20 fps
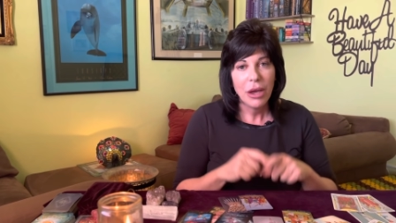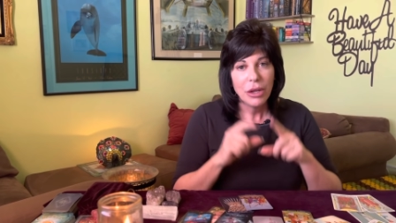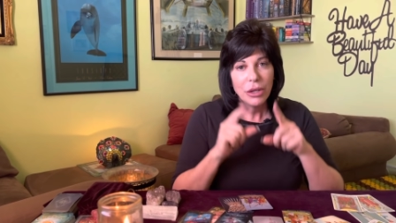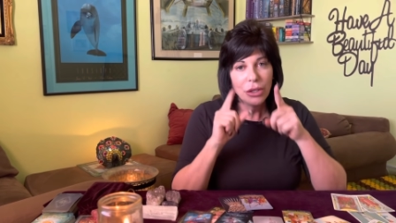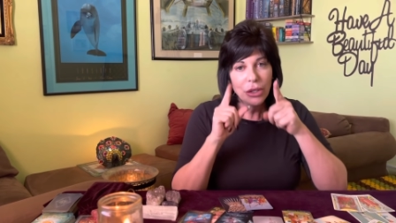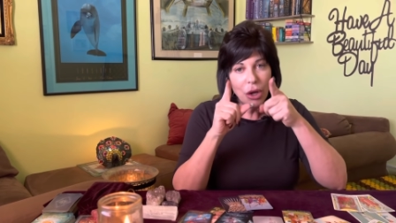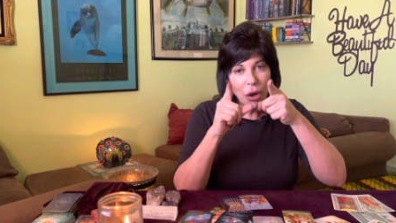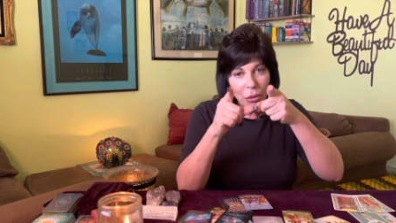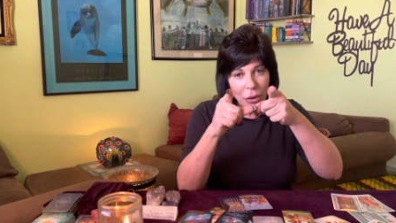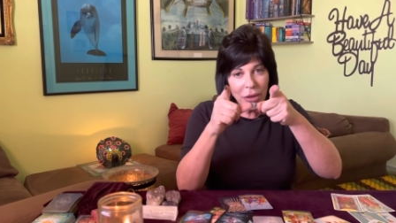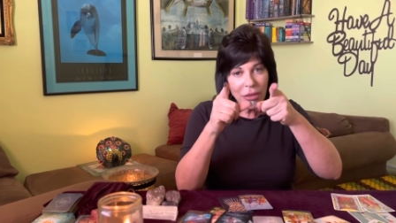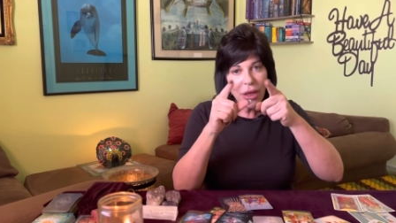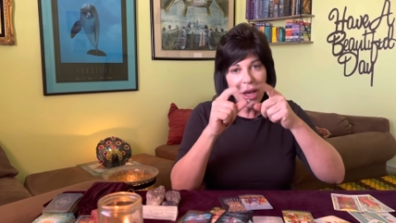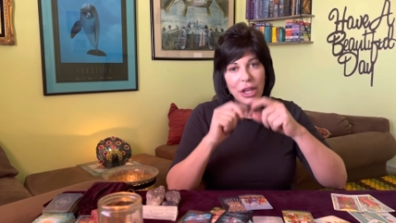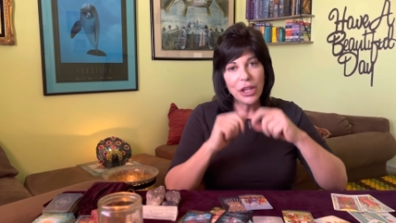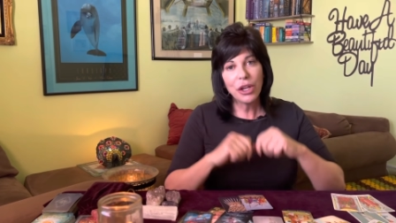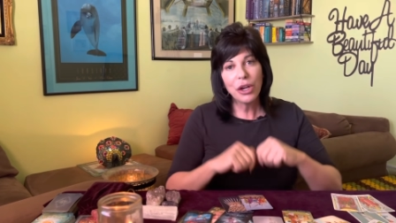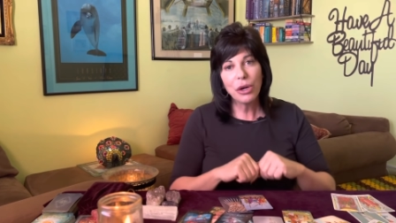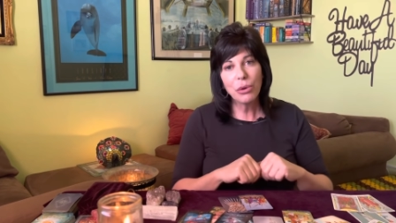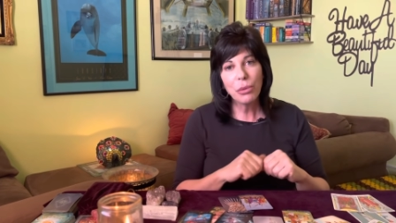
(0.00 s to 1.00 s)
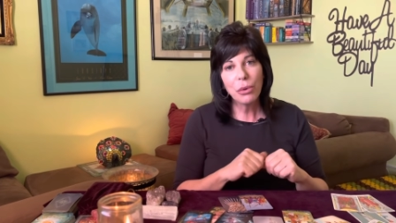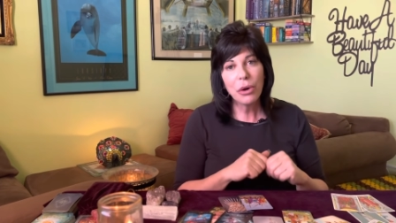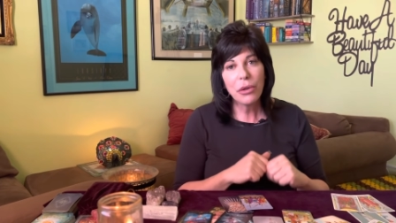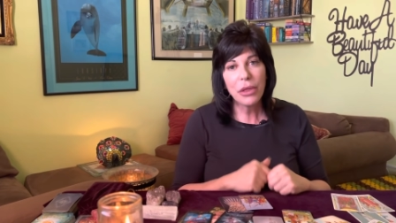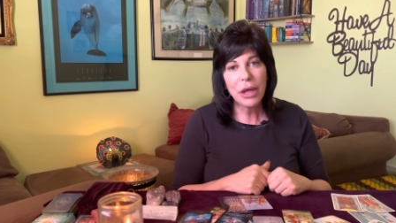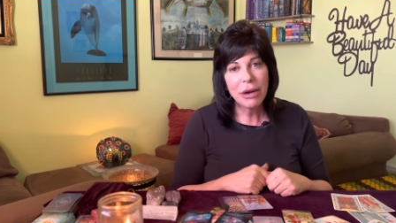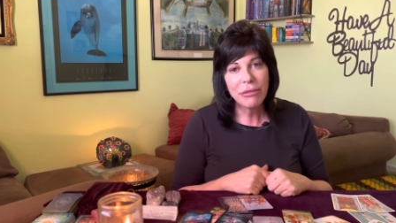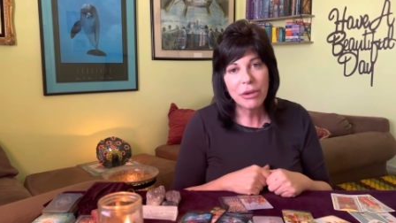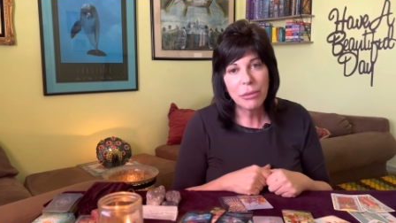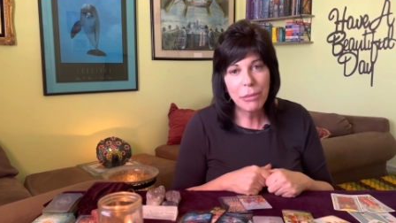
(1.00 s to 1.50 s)
knowing that you're worth
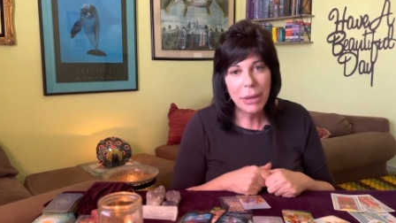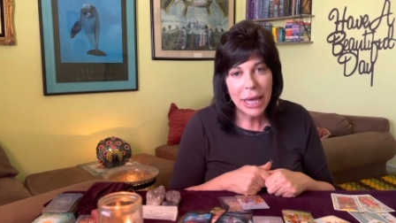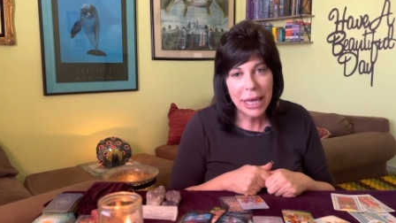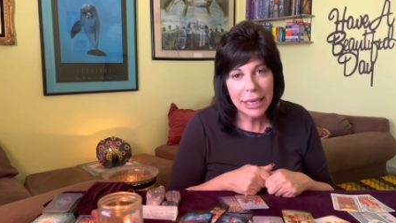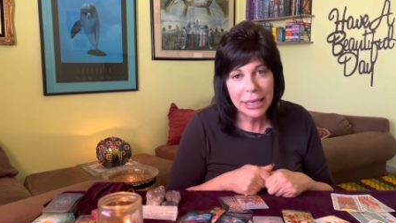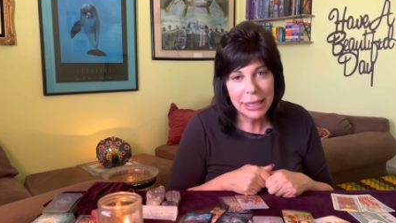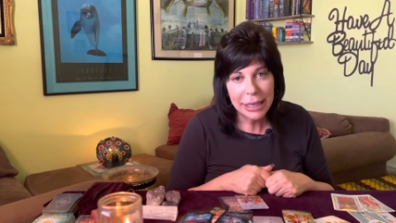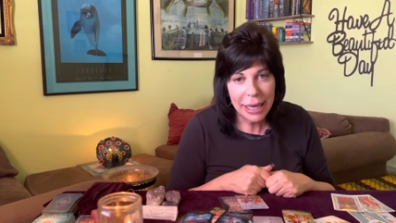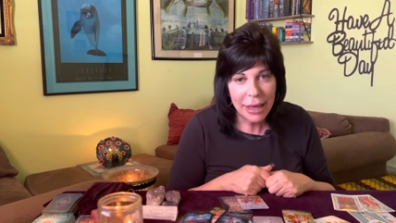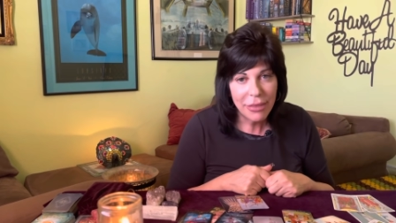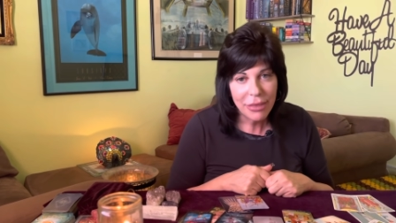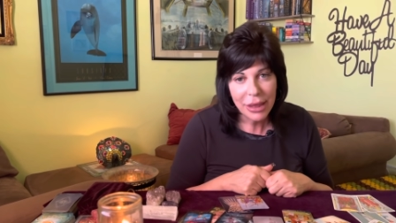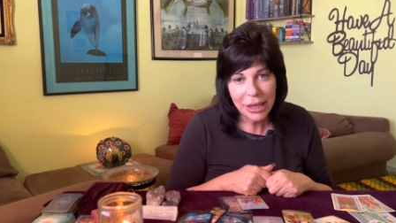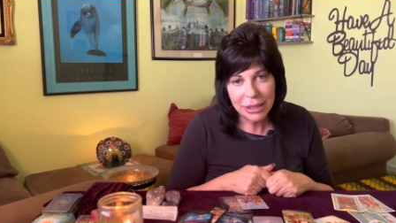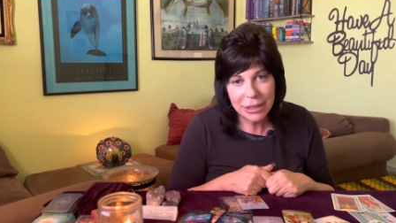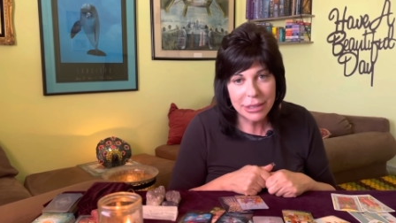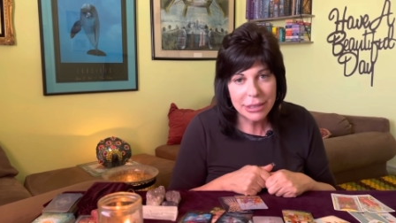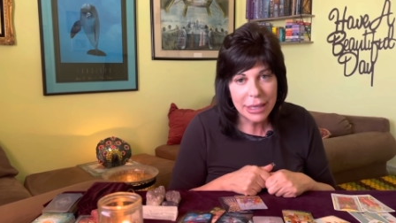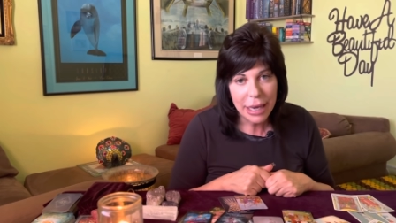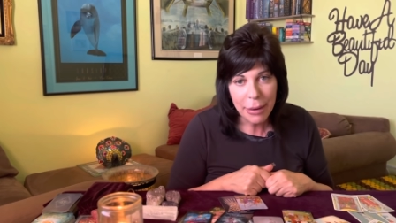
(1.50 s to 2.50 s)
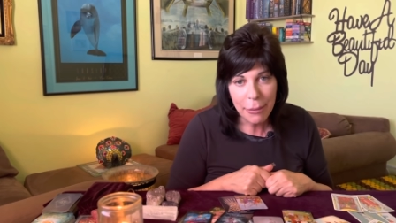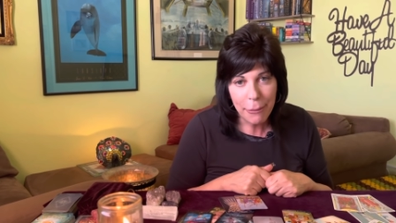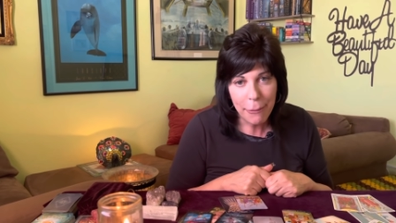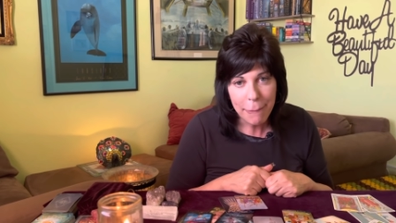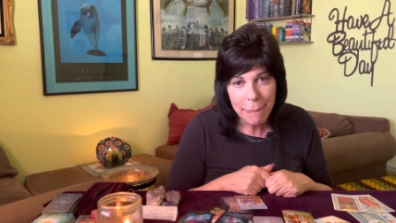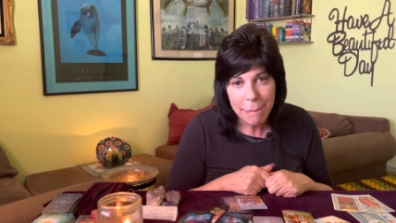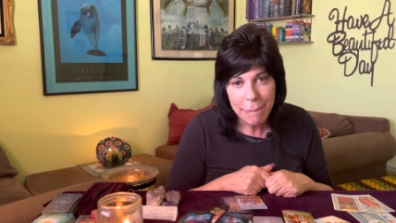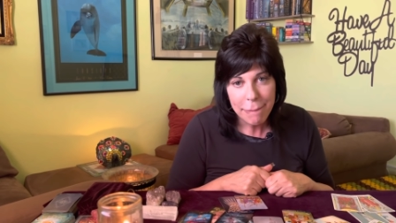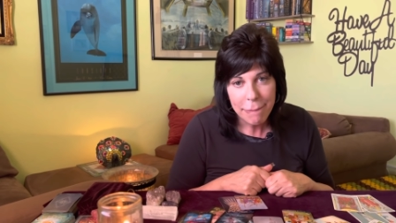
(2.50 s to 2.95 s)
every penny and then some.